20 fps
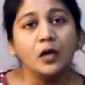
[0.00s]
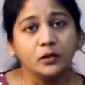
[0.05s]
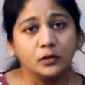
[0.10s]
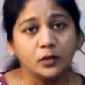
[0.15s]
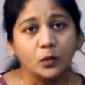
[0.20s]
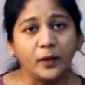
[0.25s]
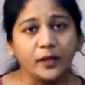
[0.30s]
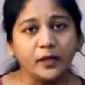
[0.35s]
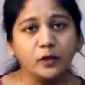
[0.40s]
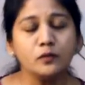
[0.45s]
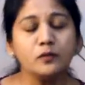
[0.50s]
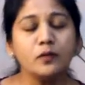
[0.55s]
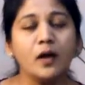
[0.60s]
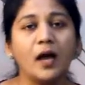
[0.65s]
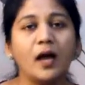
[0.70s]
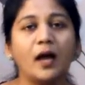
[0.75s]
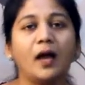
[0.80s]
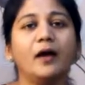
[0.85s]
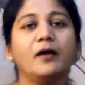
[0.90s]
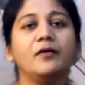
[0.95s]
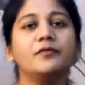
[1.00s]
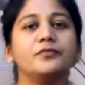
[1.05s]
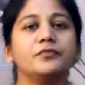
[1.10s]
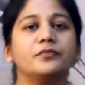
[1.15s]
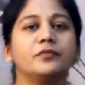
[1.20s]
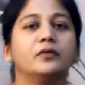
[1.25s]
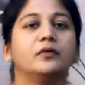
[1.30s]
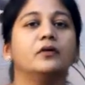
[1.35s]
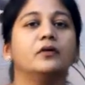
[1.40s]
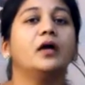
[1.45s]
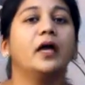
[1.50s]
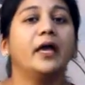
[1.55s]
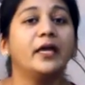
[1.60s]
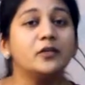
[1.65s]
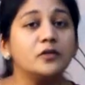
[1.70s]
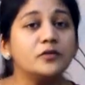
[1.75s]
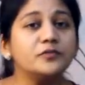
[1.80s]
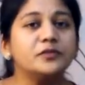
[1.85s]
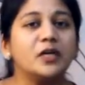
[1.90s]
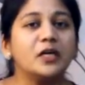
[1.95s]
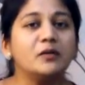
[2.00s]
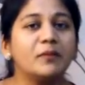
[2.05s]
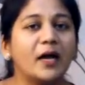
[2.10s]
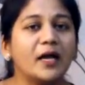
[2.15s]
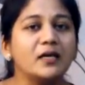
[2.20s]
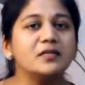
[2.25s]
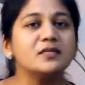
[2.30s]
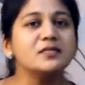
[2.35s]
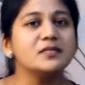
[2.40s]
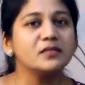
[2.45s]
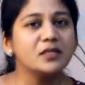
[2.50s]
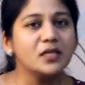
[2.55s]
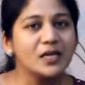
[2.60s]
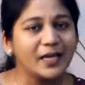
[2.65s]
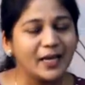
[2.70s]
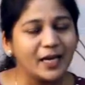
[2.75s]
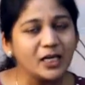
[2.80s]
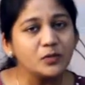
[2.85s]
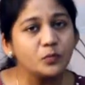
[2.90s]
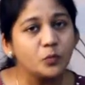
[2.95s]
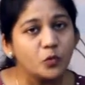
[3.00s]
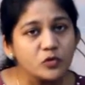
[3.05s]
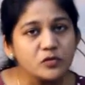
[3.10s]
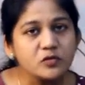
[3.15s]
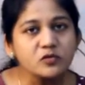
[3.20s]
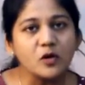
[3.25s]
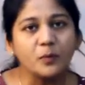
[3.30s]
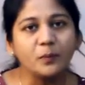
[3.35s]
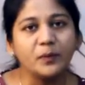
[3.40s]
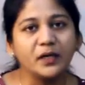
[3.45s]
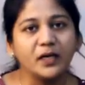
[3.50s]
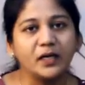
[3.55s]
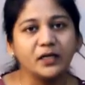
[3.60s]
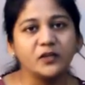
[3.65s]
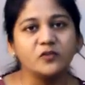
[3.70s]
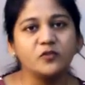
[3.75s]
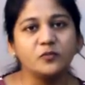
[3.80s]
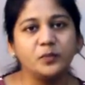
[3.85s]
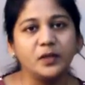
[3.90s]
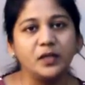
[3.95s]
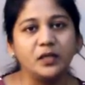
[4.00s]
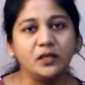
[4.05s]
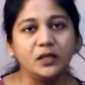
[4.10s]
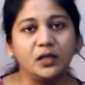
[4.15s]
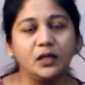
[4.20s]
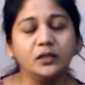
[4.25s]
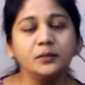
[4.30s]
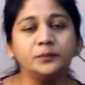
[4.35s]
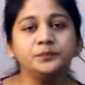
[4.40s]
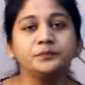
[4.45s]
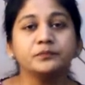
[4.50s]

Now, when you have endophthalmitis in the late postoperative period,